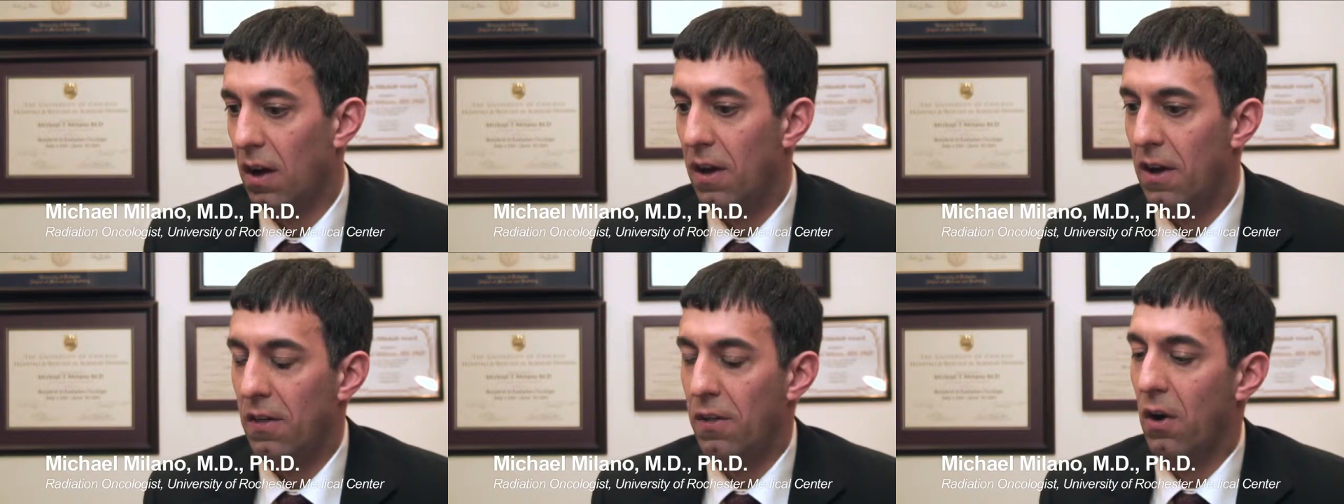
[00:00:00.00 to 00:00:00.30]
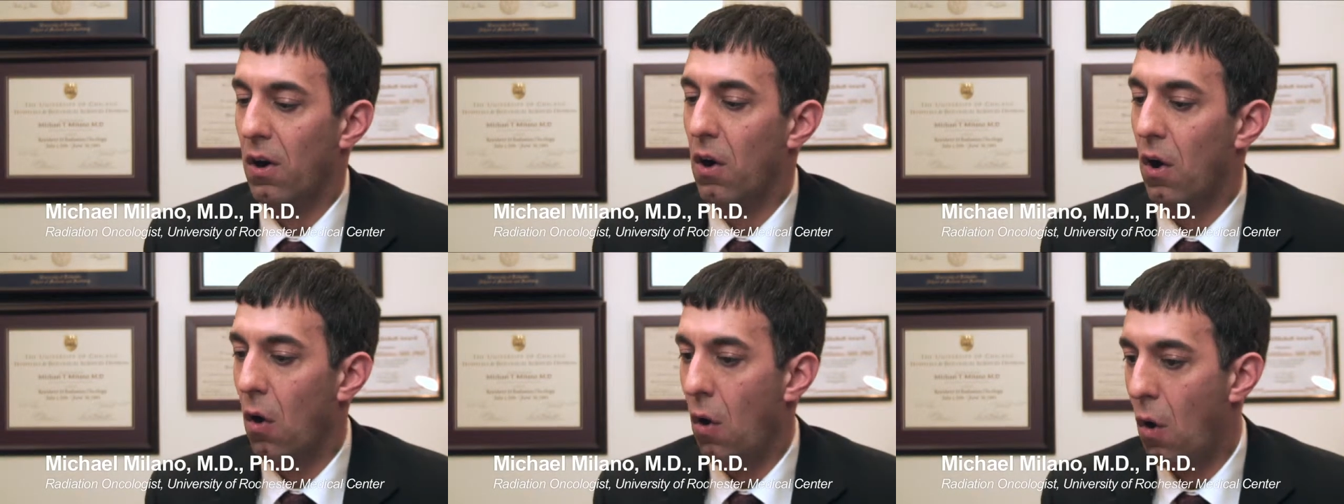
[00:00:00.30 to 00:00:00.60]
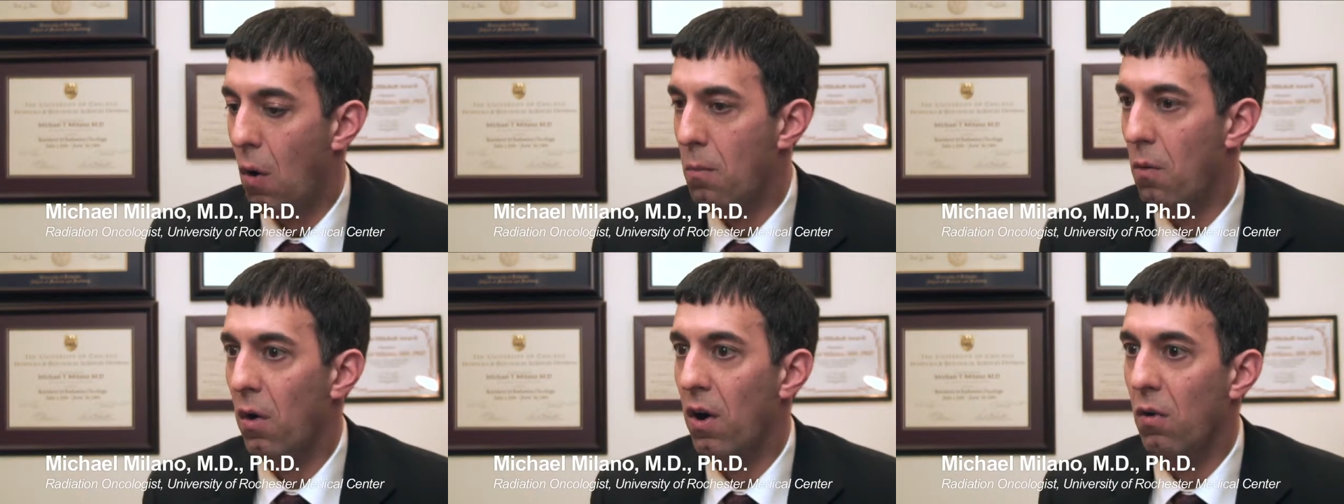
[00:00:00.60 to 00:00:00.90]
either at
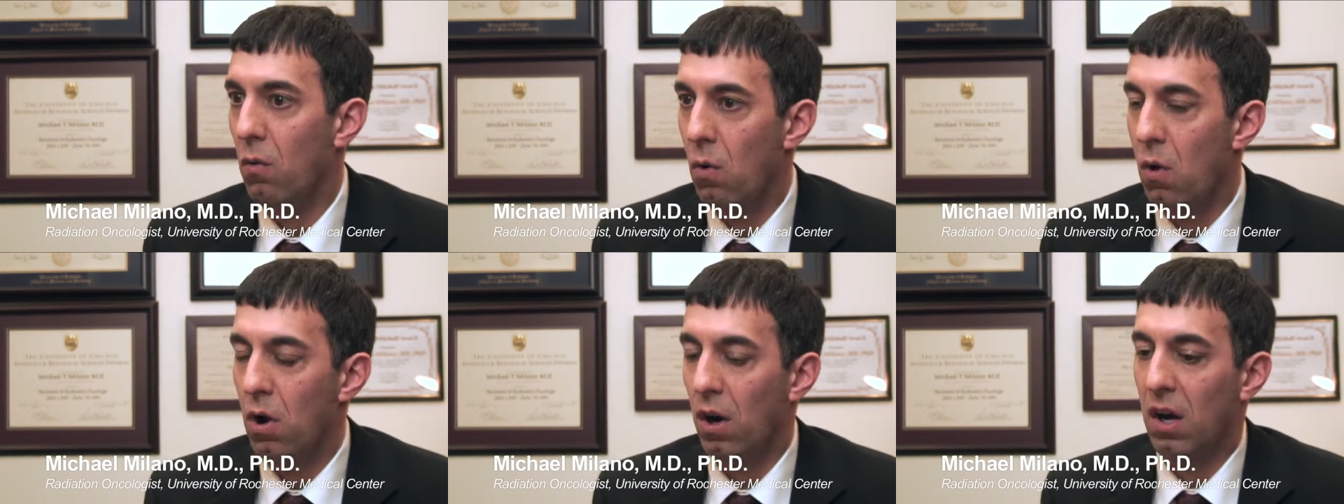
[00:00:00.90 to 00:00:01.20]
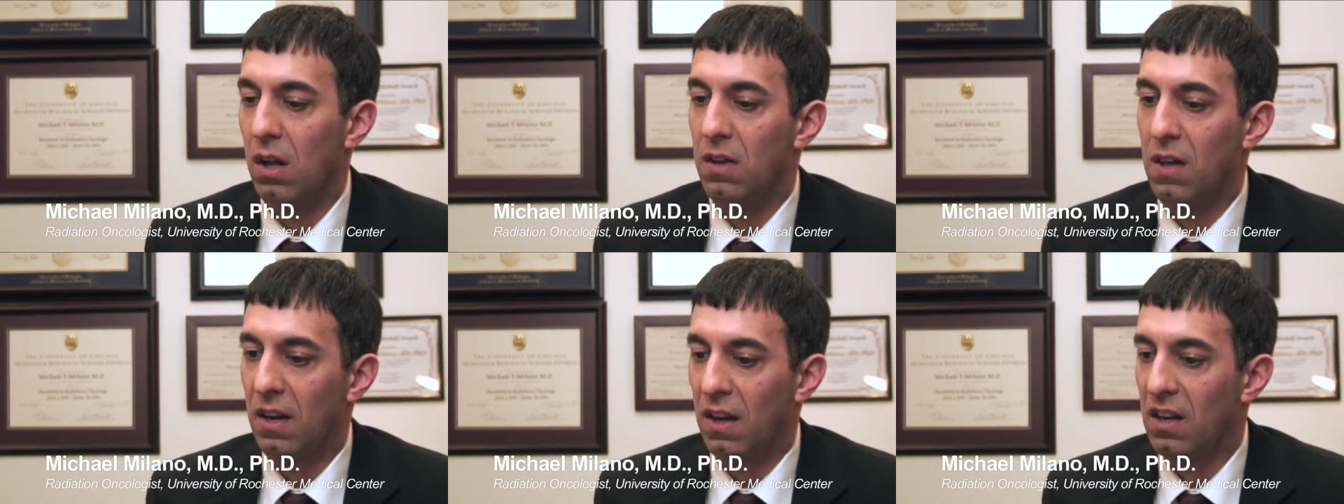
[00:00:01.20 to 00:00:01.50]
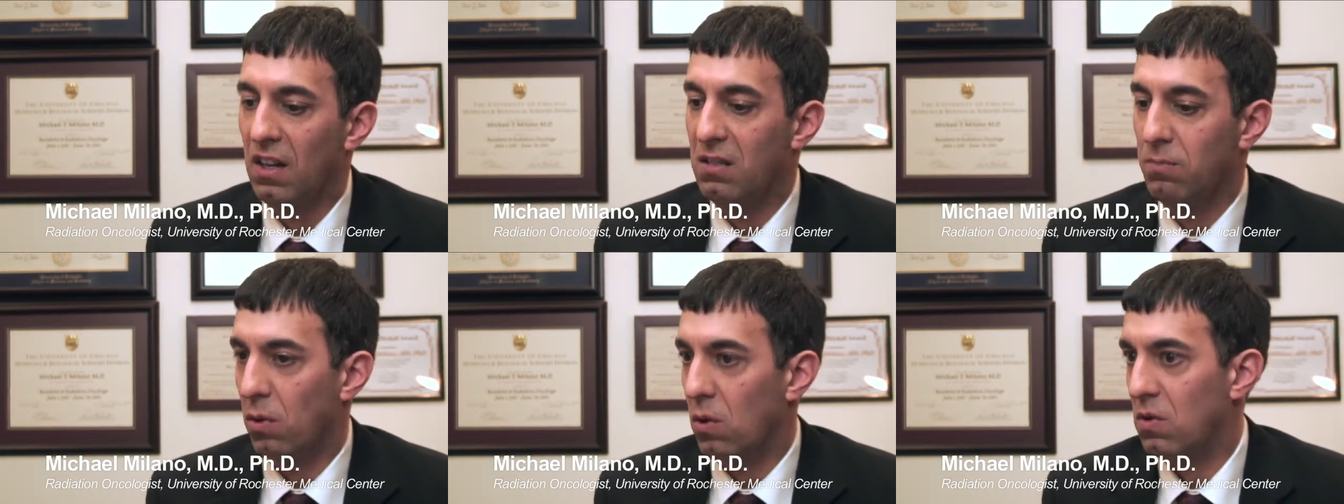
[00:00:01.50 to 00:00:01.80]
home or at work, and they get
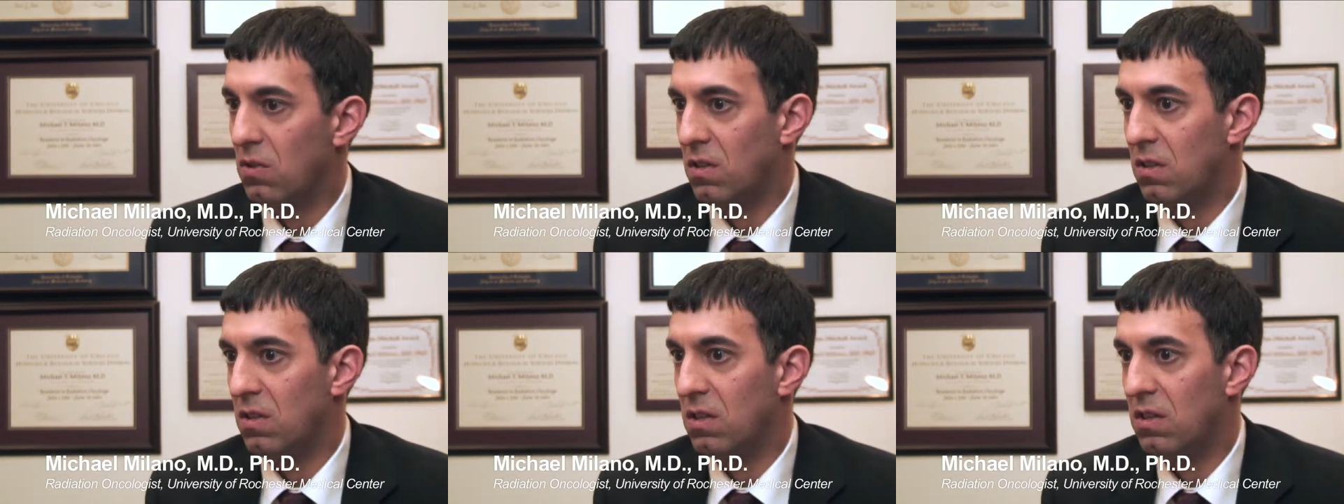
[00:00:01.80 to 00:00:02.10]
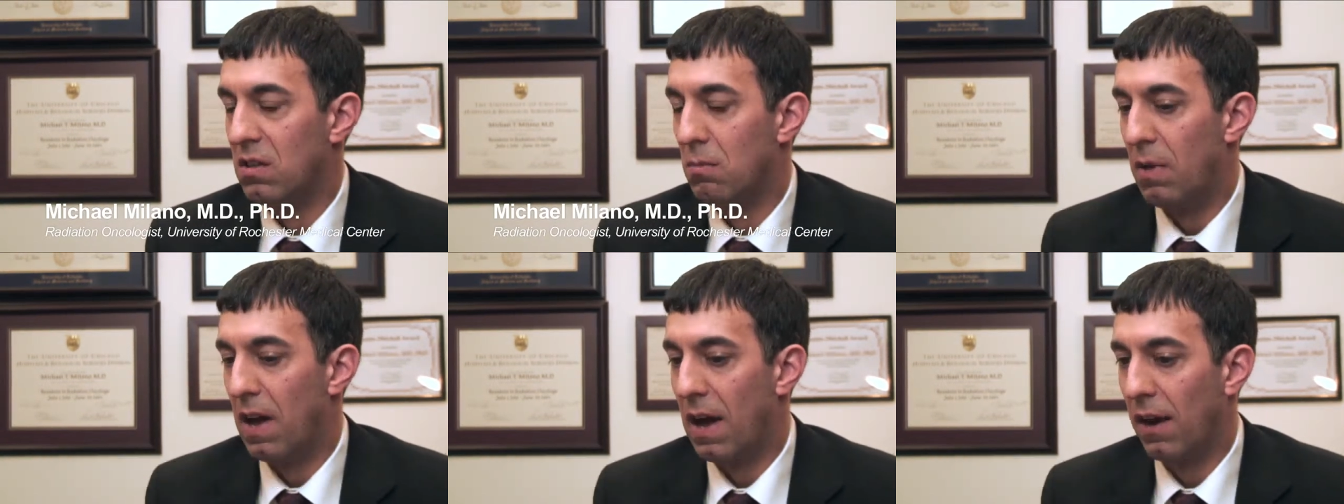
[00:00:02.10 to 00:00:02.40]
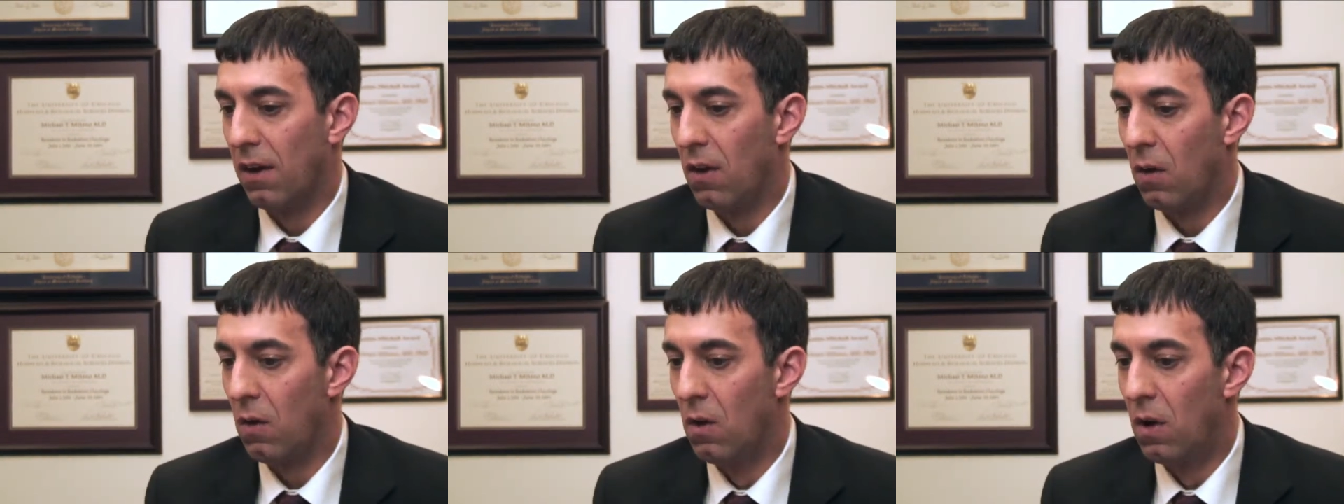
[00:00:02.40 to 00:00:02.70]
exposed to the
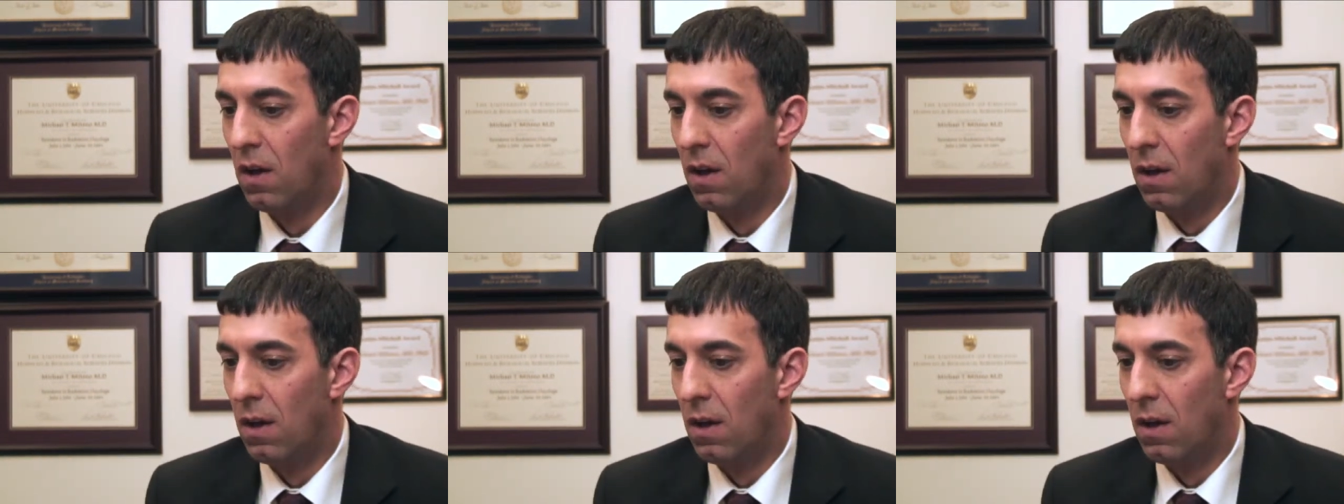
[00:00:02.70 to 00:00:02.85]
tobacco.